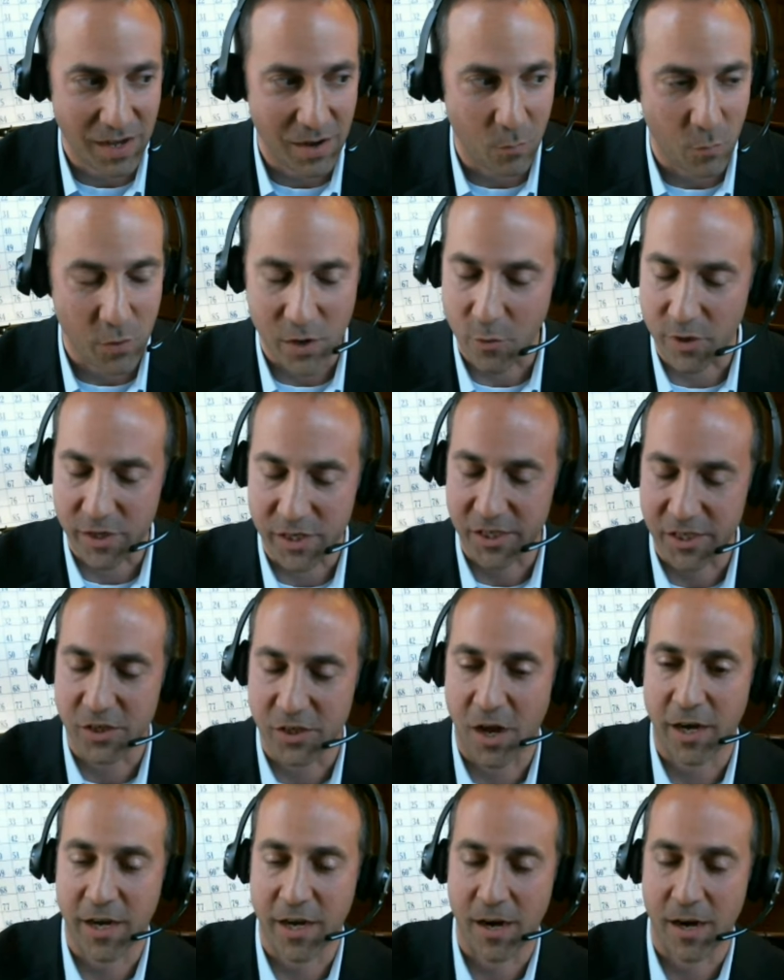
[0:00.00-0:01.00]
we were just
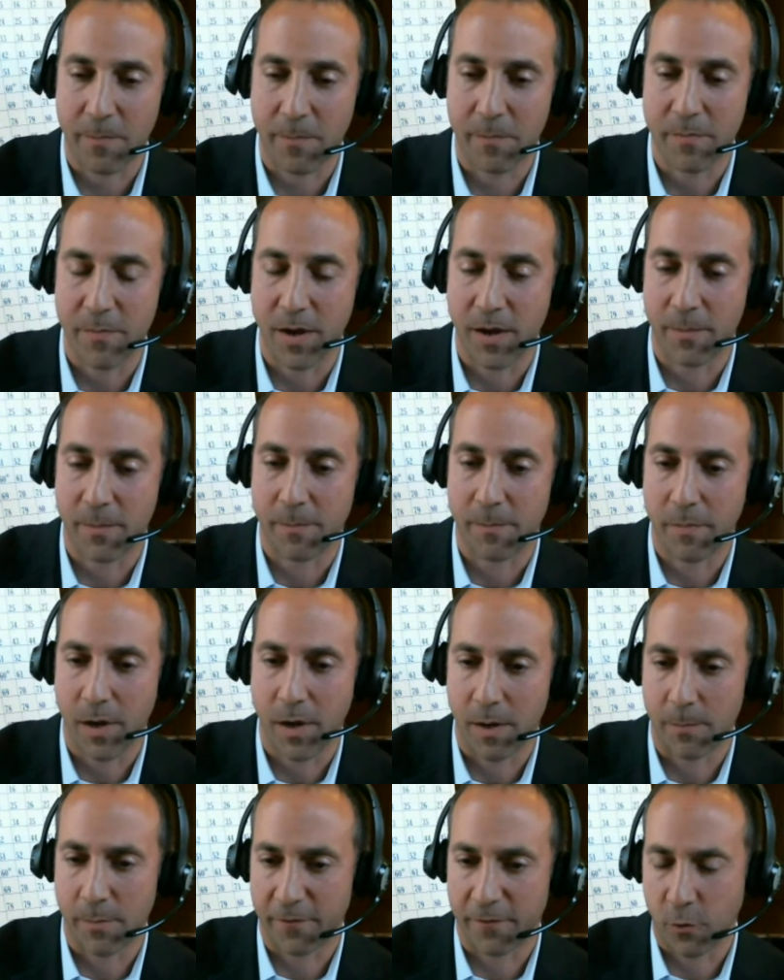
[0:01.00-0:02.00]
talking a, a,
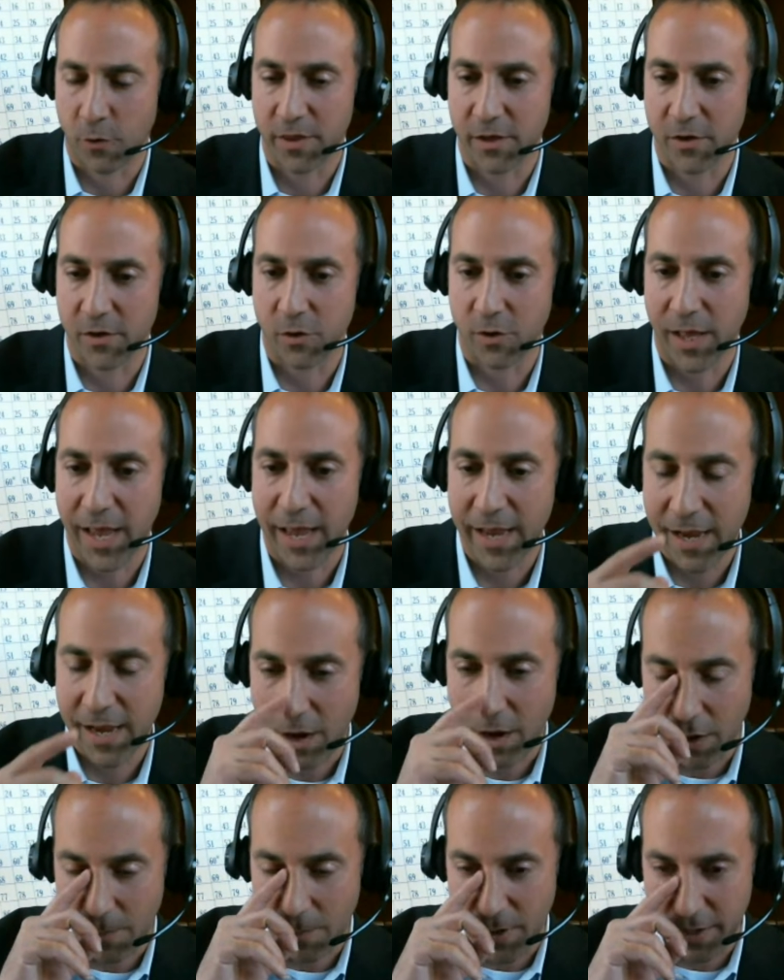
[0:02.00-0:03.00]
a before the Google
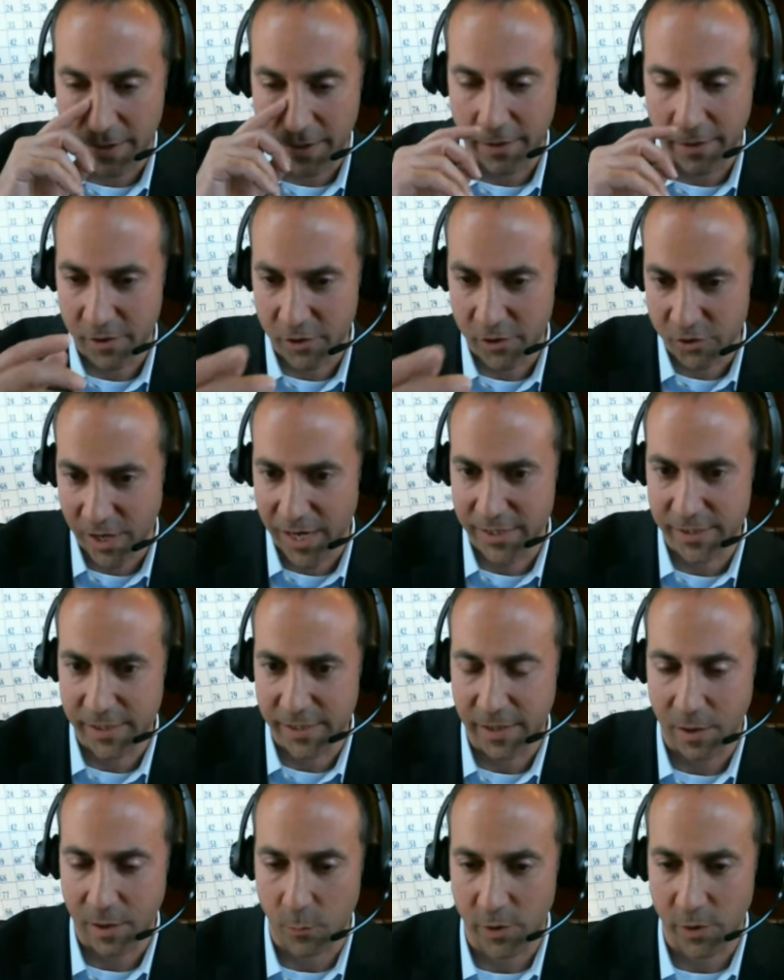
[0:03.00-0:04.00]
Hangout about another
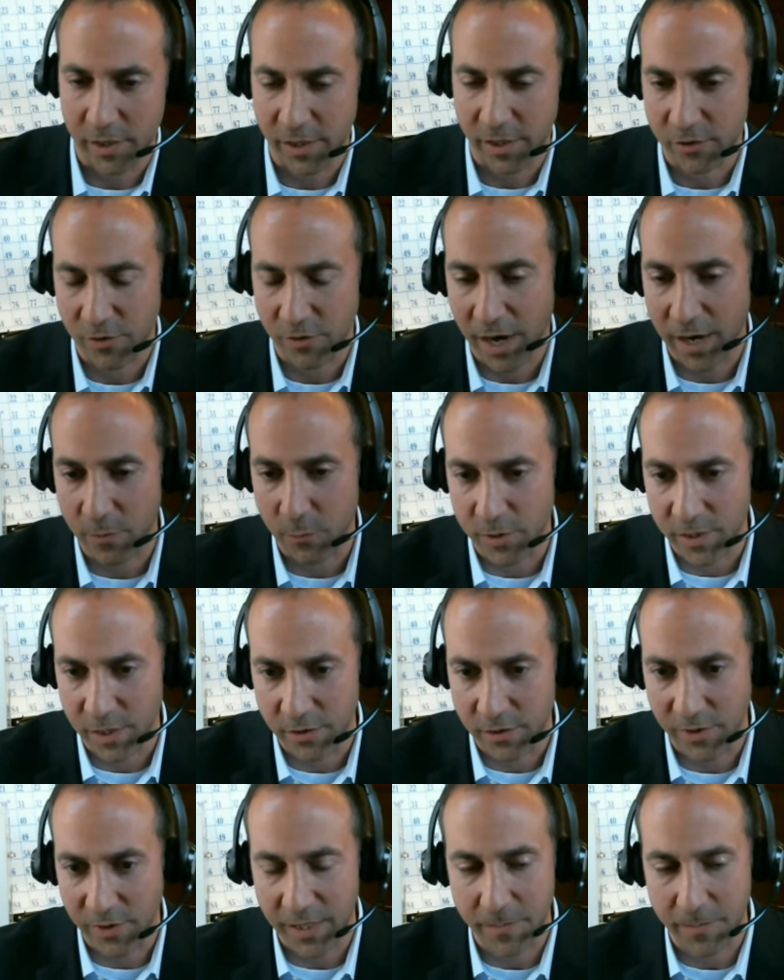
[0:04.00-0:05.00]
strategy that we're going to try with the
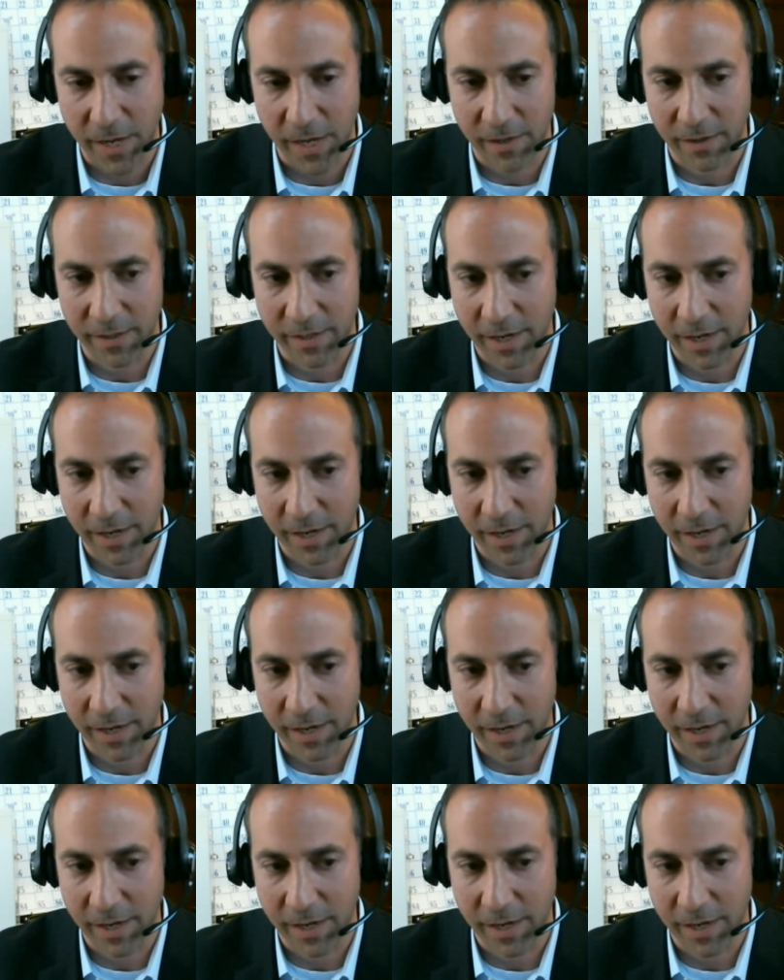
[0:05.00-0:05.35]
direct mail.